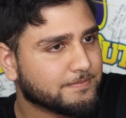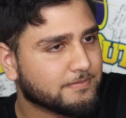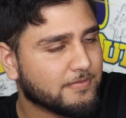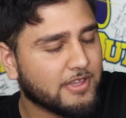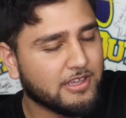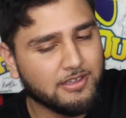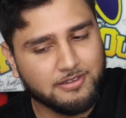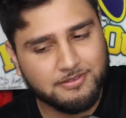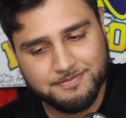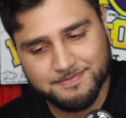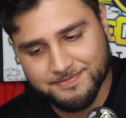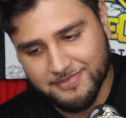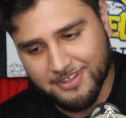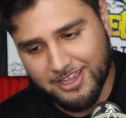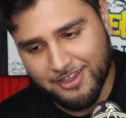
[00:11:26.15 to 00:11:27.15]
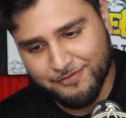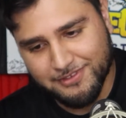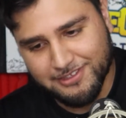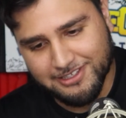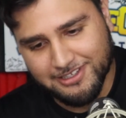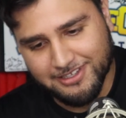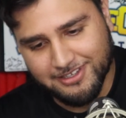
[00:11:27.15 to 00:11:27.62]
Man, I
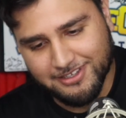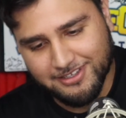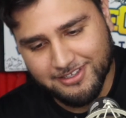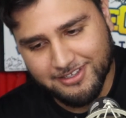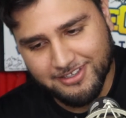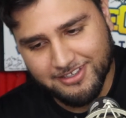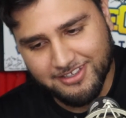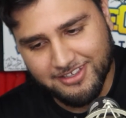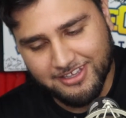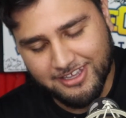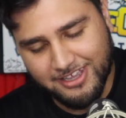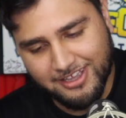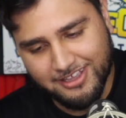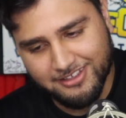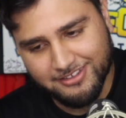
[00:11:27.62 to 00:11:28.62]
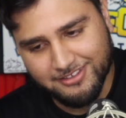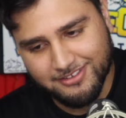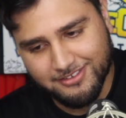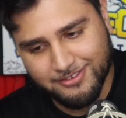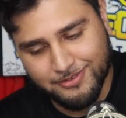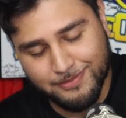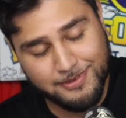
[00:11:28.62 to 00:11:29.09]
feel like
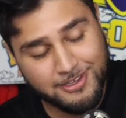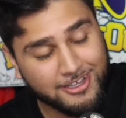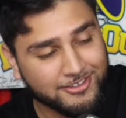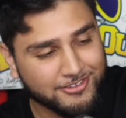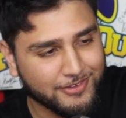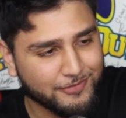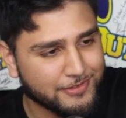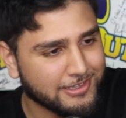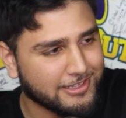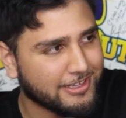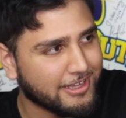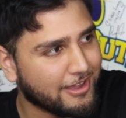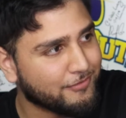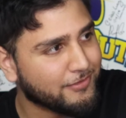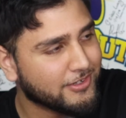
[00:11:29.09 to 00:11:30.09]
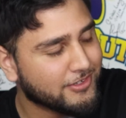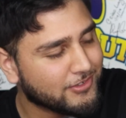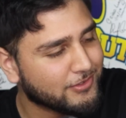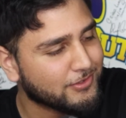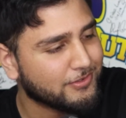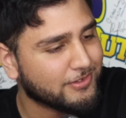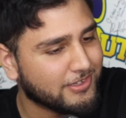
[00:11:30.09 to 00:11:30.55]
to be honest, I feel like every
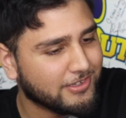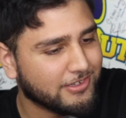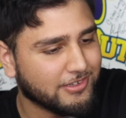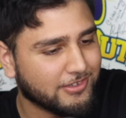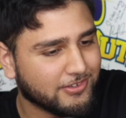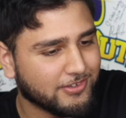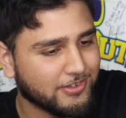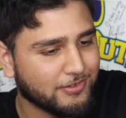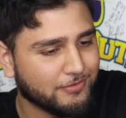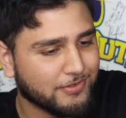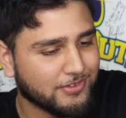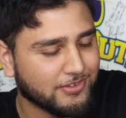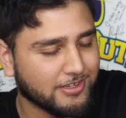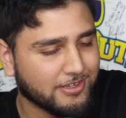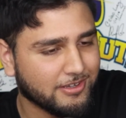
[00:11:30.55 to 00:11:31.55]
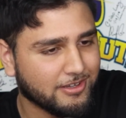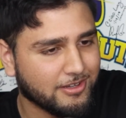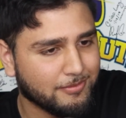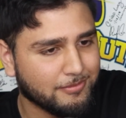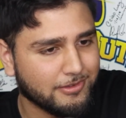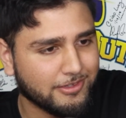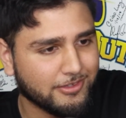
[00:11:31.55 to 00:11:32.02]
shoot in itself is like a
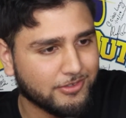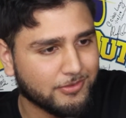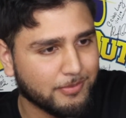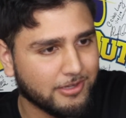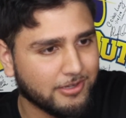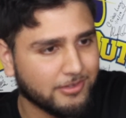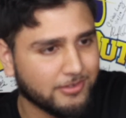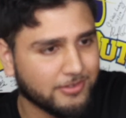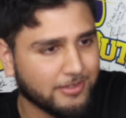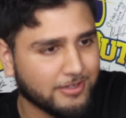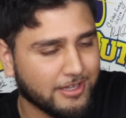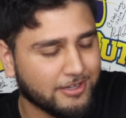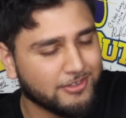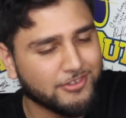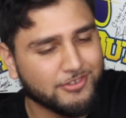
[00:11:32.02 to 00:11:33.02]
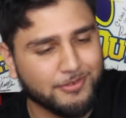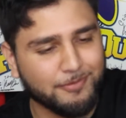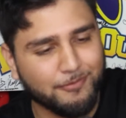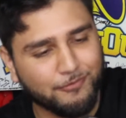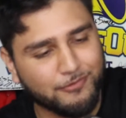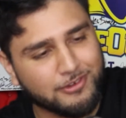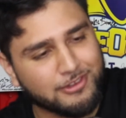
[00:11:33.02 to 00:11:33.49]
humbling experience. Like I know it's a
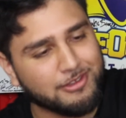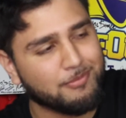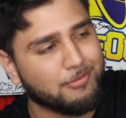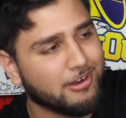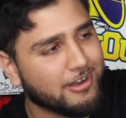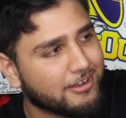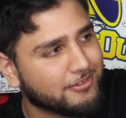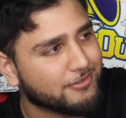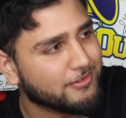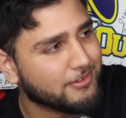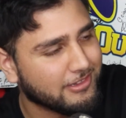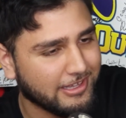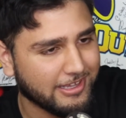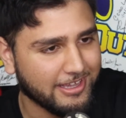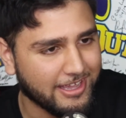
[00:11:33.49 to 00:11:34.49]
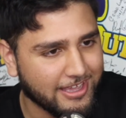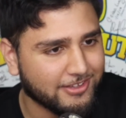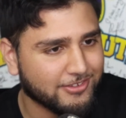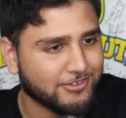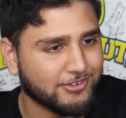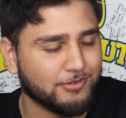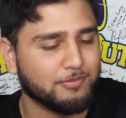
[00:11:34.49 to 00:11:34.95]
really broad like
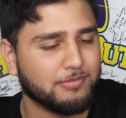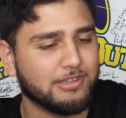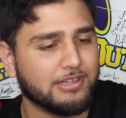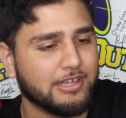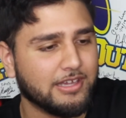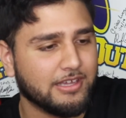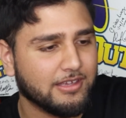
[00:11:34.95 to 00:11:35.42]
answer, but like